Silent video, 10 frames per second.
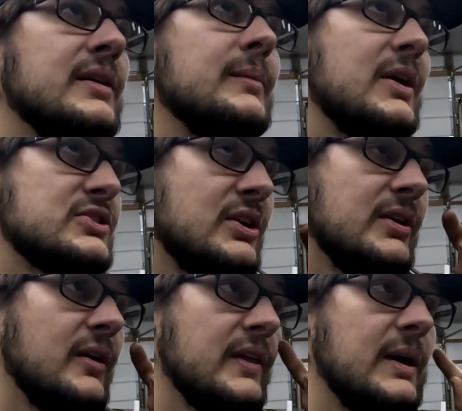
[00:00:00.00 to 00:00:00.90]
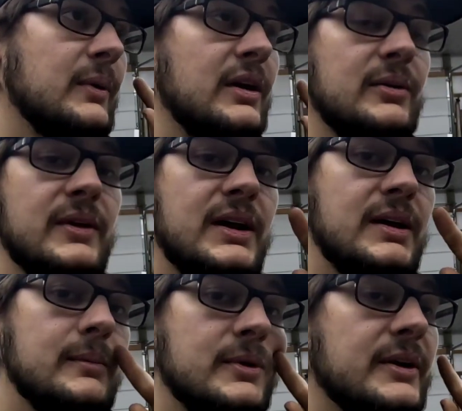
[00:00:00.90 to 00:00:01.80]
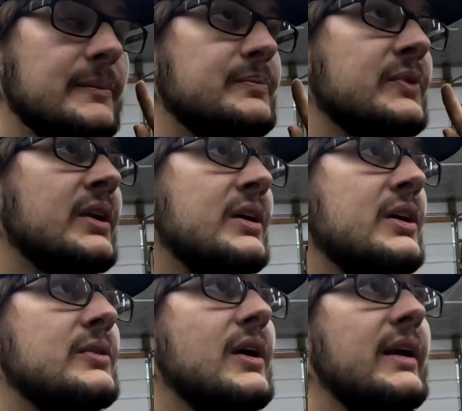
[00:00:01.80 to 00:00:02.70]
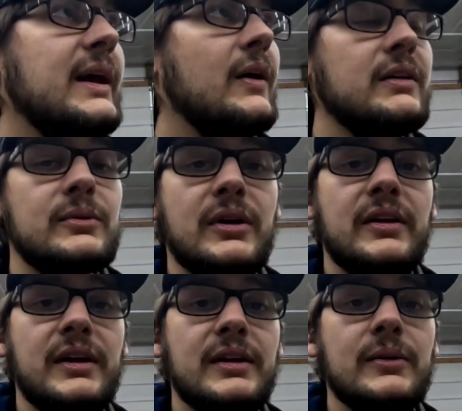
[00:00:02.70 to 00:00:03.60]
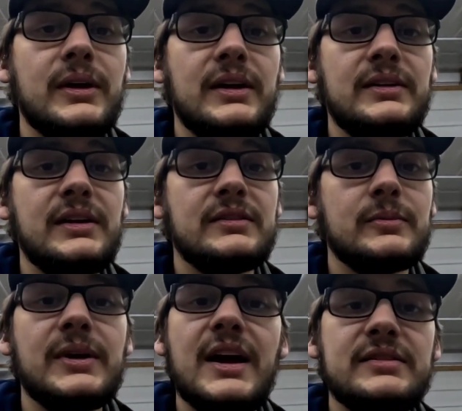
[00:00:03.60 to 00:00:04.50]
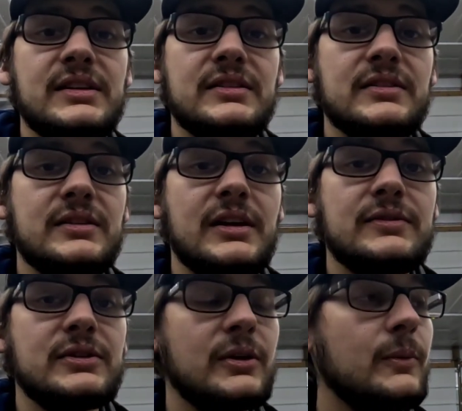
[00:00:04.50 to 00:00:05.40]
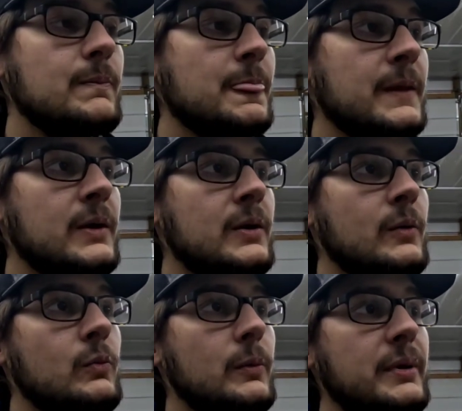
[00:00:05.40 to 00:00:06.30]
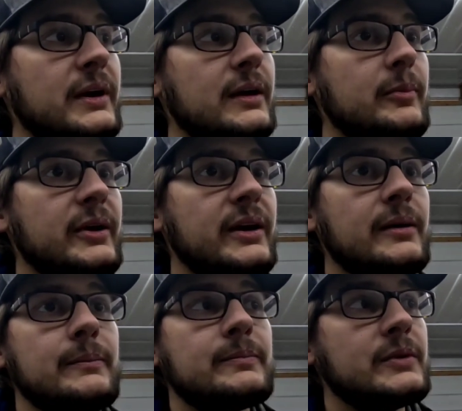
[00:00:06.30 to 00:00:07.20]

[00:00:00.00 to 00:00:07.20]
I'll show you all that when I do that. But right now I need to run to town and get some gaskets and stuff. So we'll pick up there.